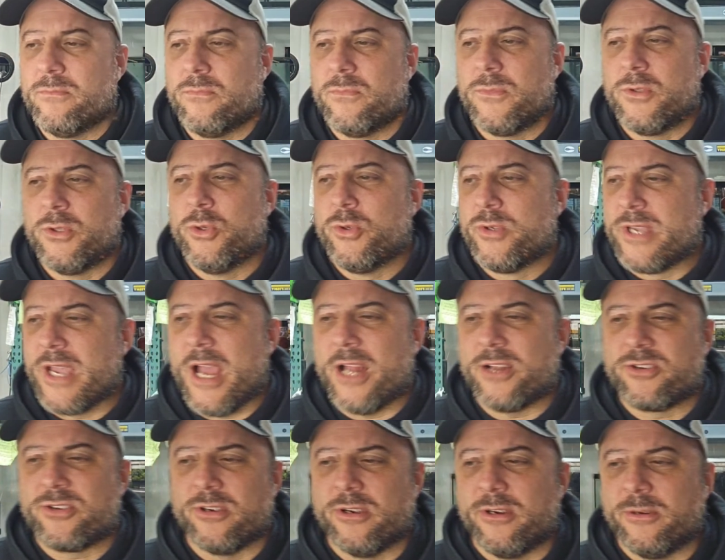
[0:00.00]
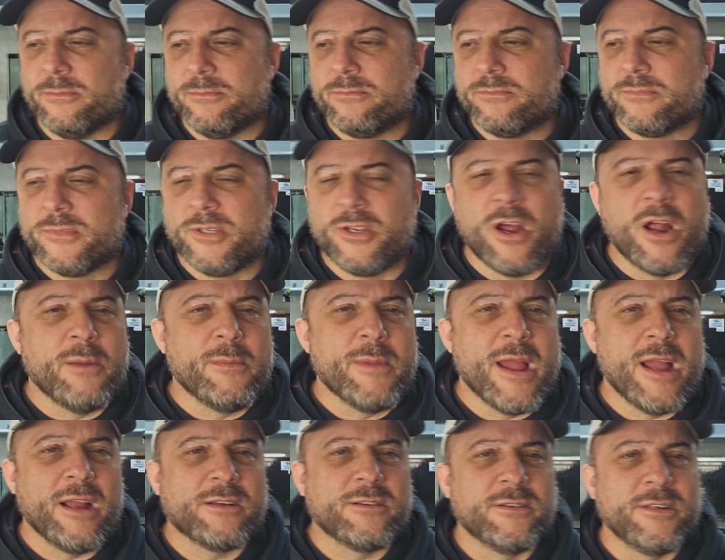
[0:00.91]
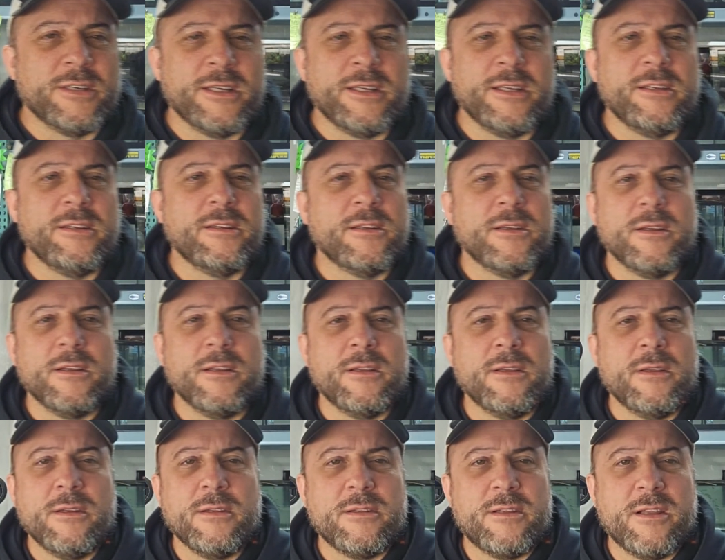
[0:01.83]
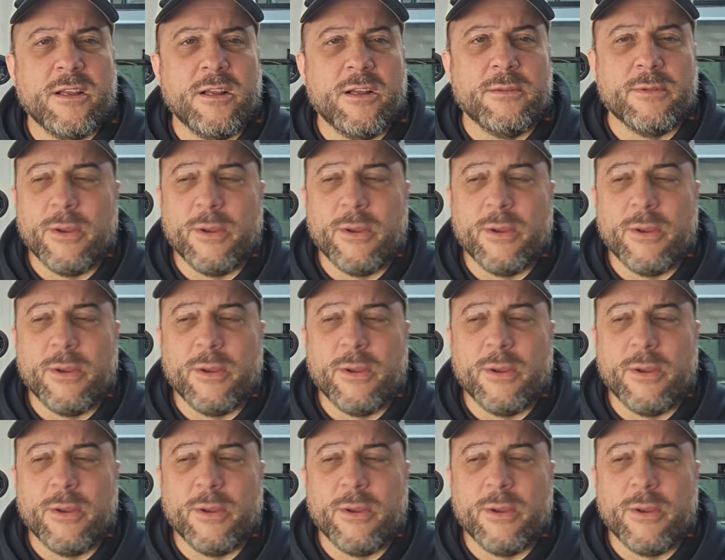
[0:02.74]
You catch them, you automatically kill them.